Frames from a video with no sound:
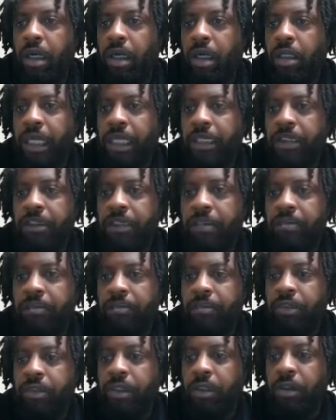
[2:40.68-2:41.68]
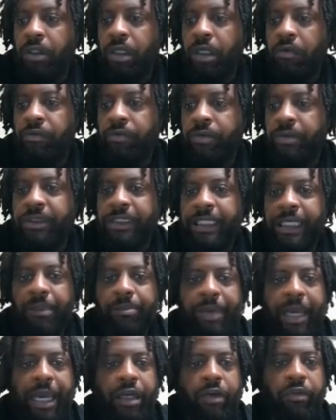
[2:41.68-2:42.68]
Uh, a lot of them, you know, come from
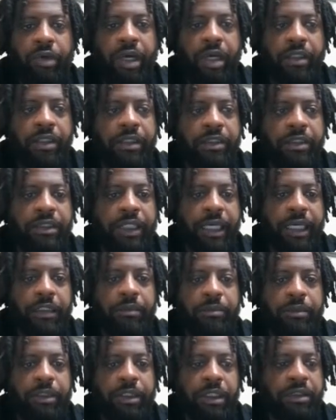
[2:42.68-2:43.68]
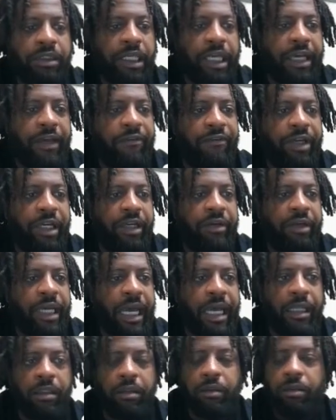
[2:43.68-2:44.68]
tech background these days because they have very
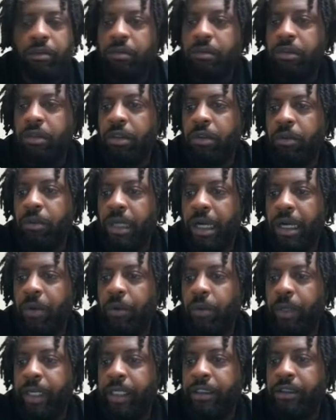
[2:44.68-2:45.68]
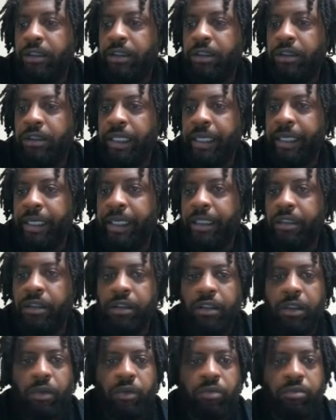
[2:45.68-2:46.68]
high, you know, high wages,
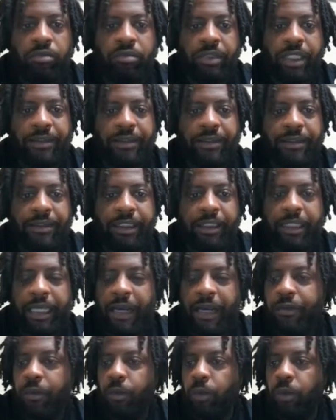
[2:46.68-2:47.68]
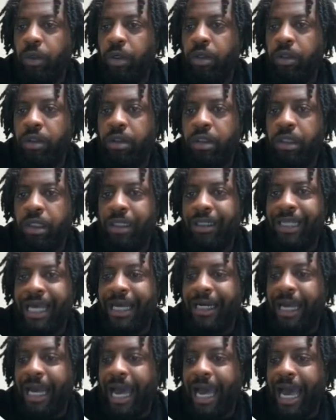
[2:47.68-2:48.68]
and you don't necessarily have to work a
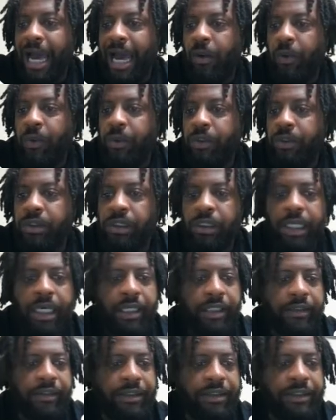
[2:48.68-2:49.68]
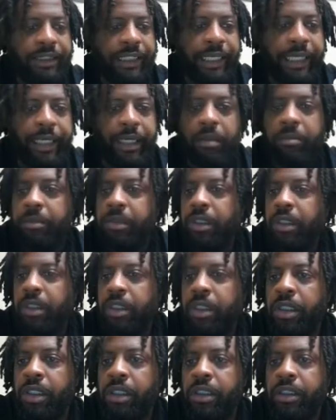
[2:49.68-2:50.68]
lot of hours, a lot of the time
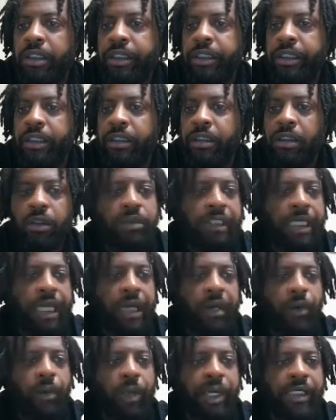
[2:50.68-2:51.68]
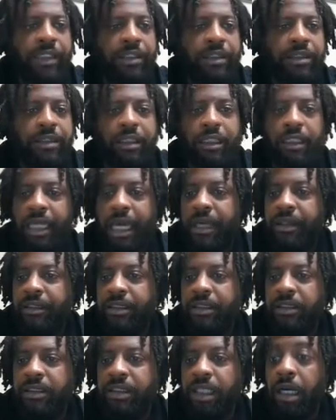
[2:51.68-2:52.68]
to get those high wages, and a lot of
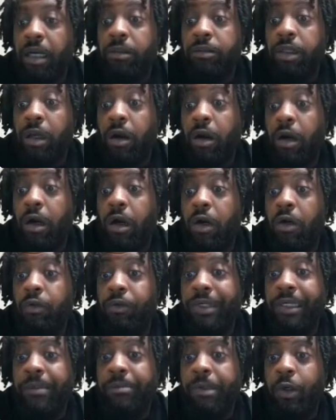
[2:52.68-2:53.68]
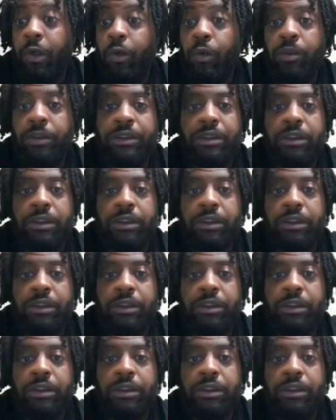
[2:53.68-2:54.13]
these jobs are remote.